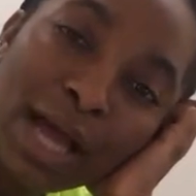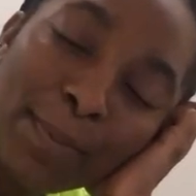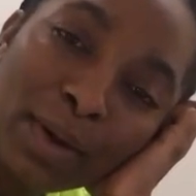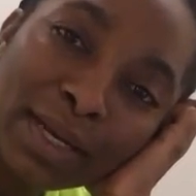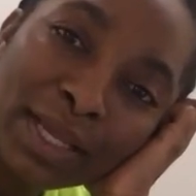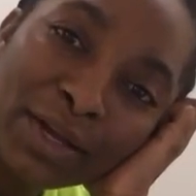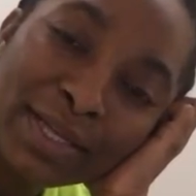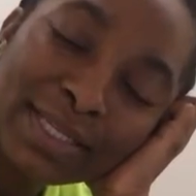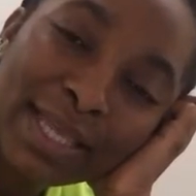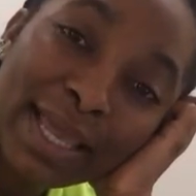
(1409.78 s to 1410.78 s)
hop on here
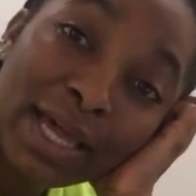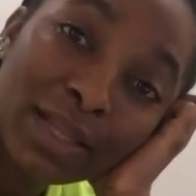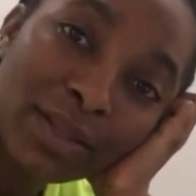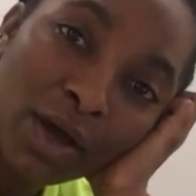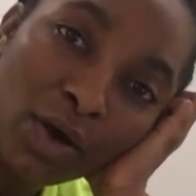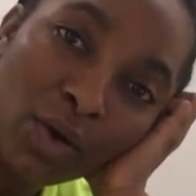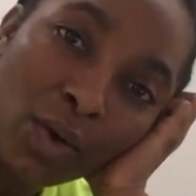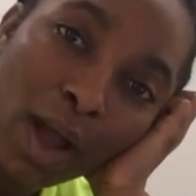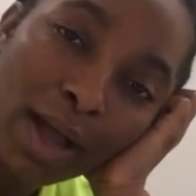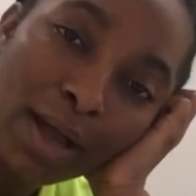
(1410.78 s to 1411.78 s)
and say
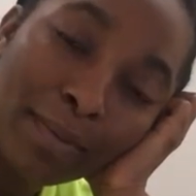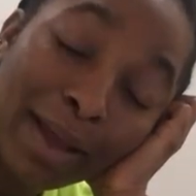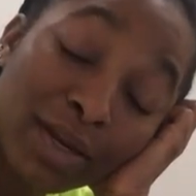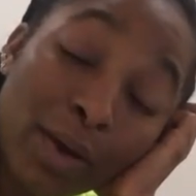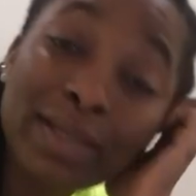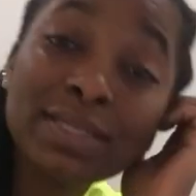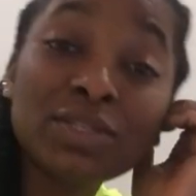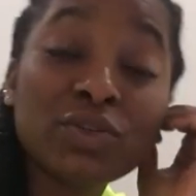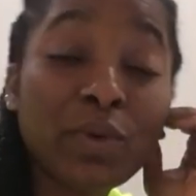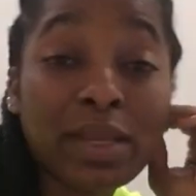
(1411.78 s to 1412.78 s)
hello. I know I didn't
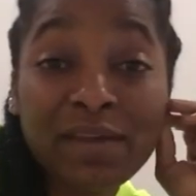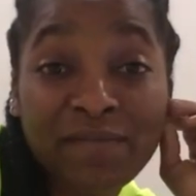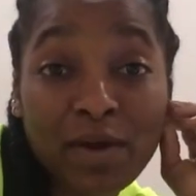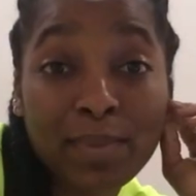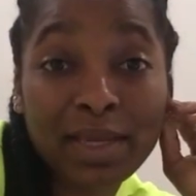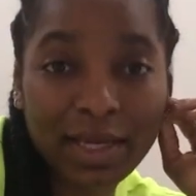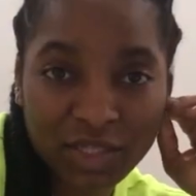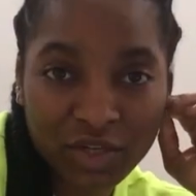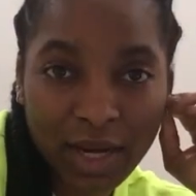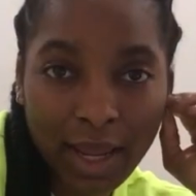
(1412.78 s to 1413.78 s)
do any filming
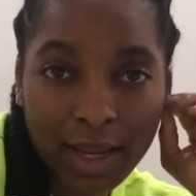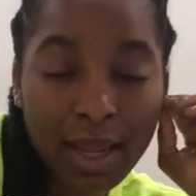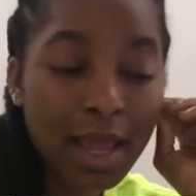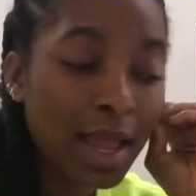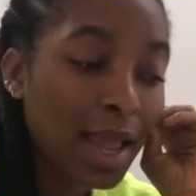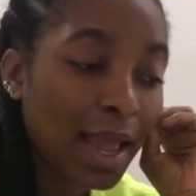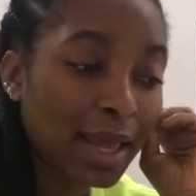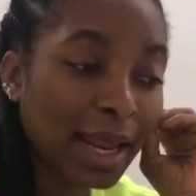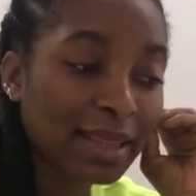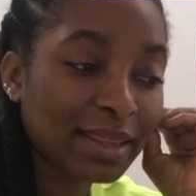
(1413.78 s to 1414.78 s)
yesterday,
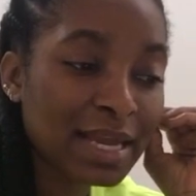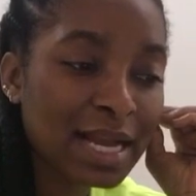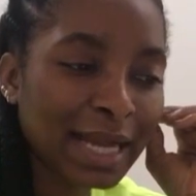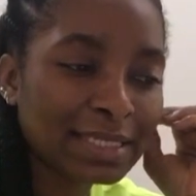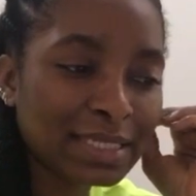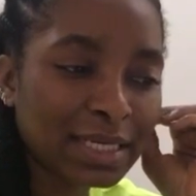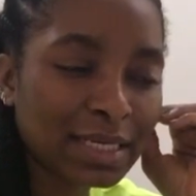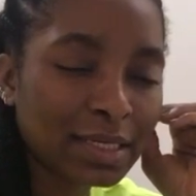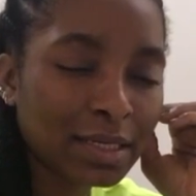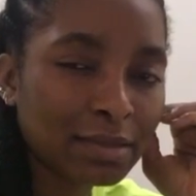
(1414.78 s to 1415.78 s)
and I think I
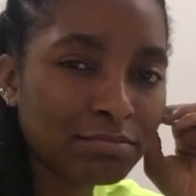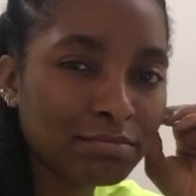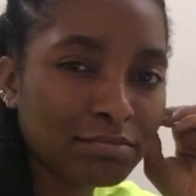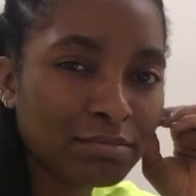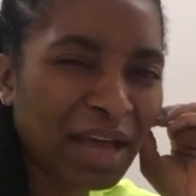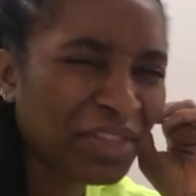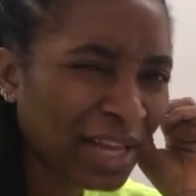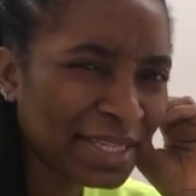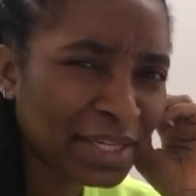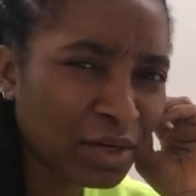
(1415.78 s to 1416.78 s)
did
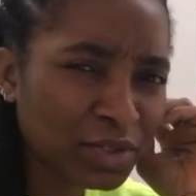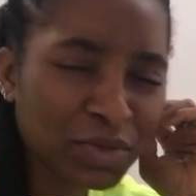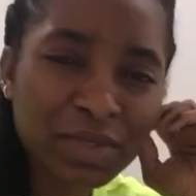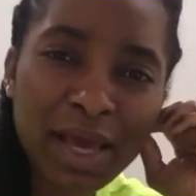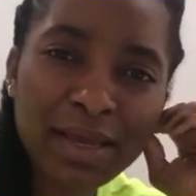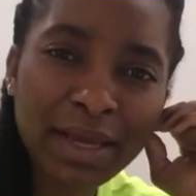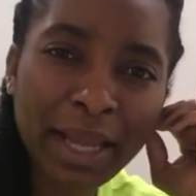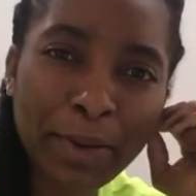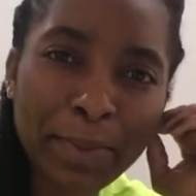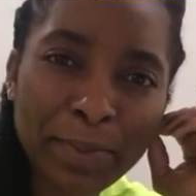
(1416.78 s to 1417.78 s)
on Tuesday. I
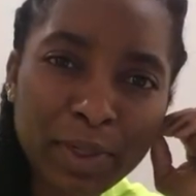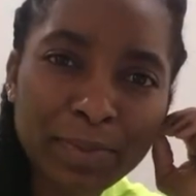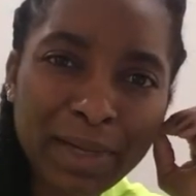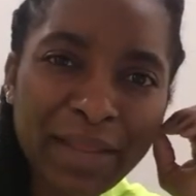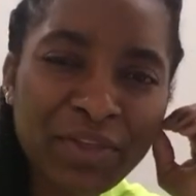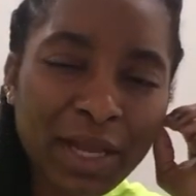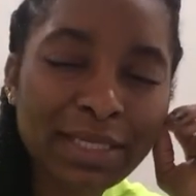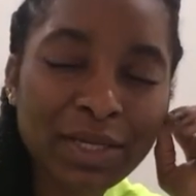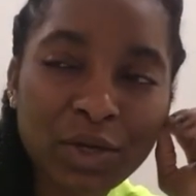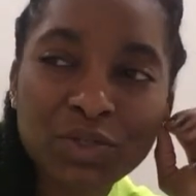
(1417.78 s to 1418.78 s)
can't remember, but I think I
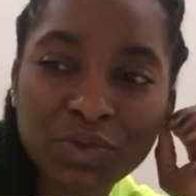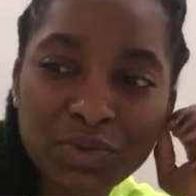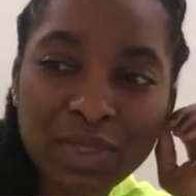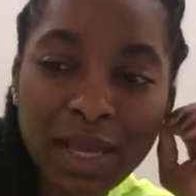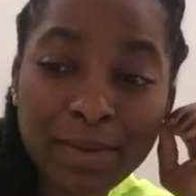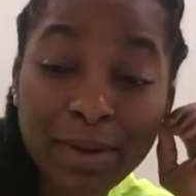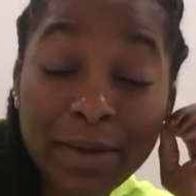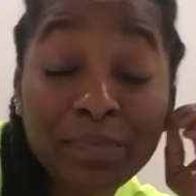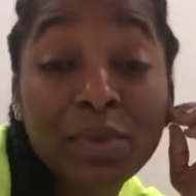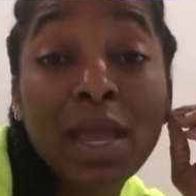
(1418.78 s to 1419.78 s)
did on Tuesday. But